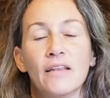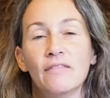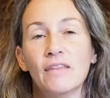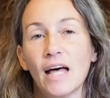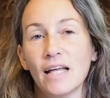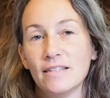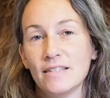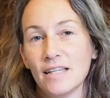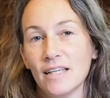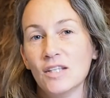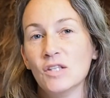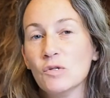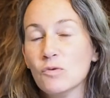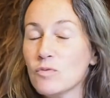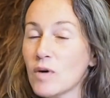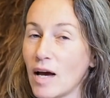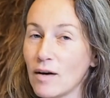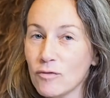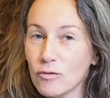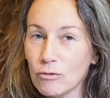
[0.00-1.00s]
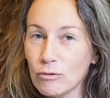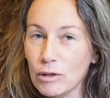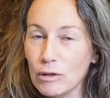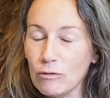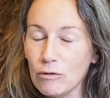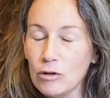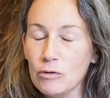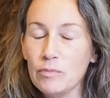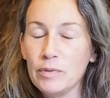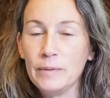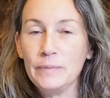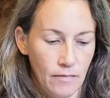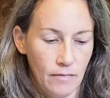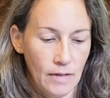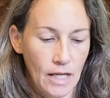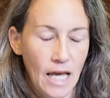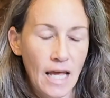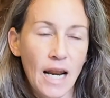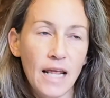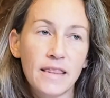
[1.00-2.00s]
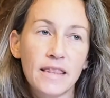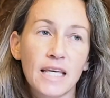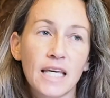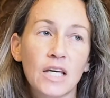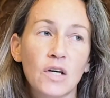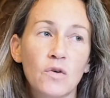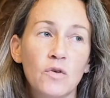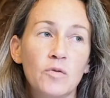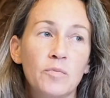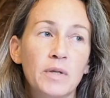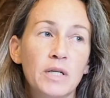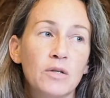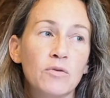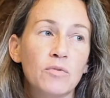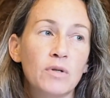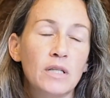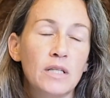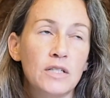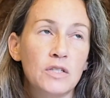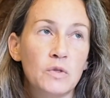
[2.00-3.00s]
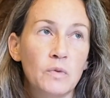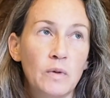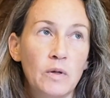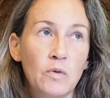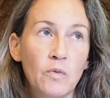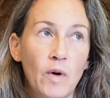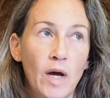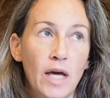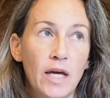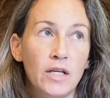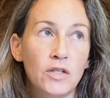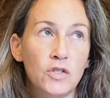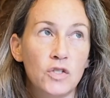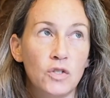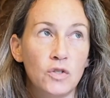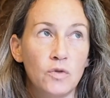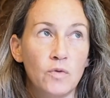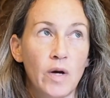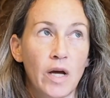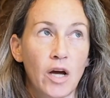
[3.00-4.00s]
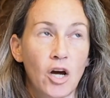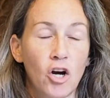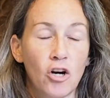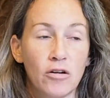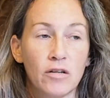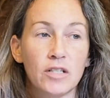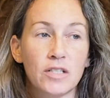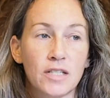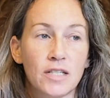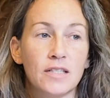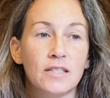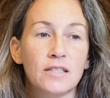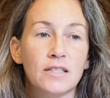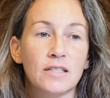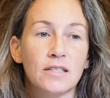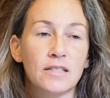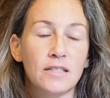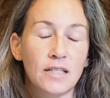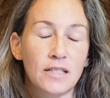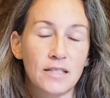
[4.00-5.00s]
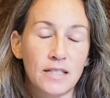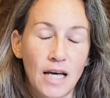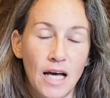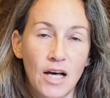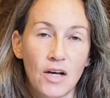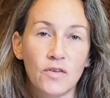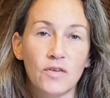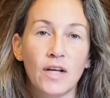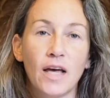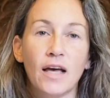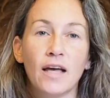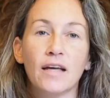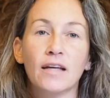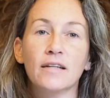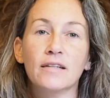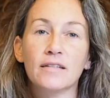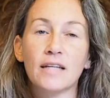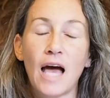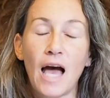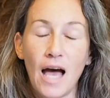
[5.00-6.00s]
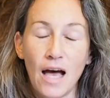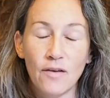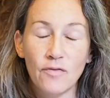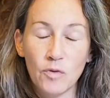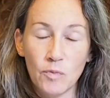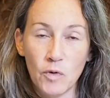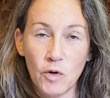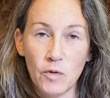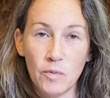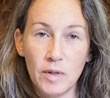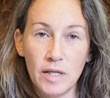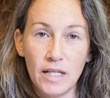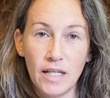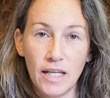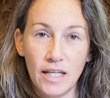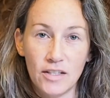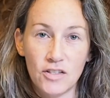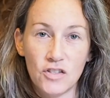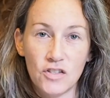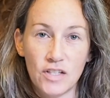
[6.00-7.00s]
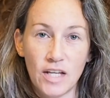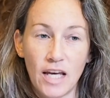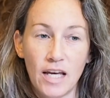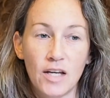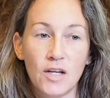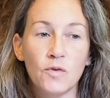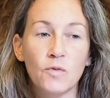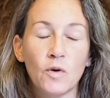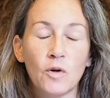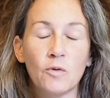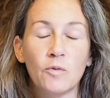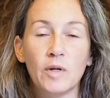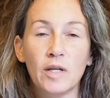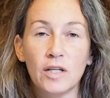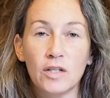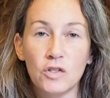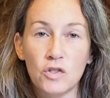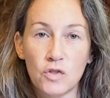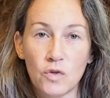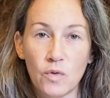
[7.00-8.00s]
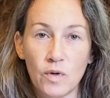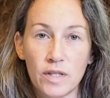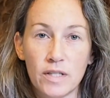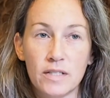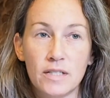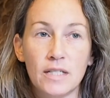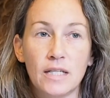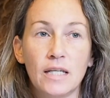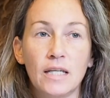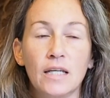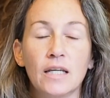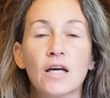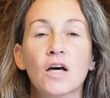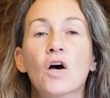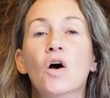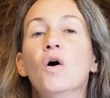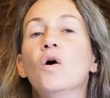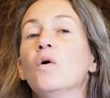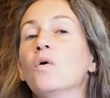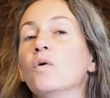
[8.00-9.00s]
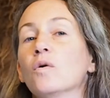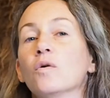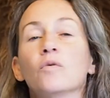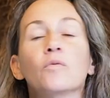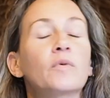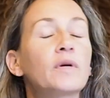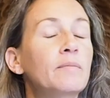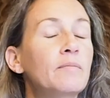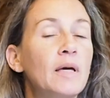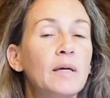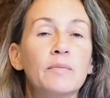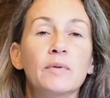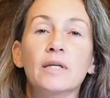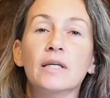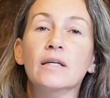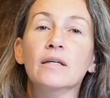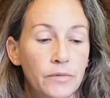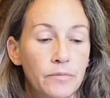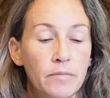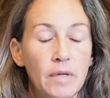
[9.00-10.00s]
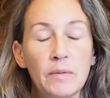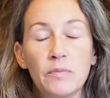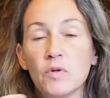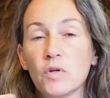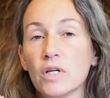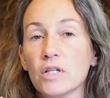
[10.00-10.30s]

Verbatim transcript: That's in the Ravelry group. And I think it would be a really sweet way to encourage us to sit down and have a moment each day where we enjoy the tea or we maybe maybe you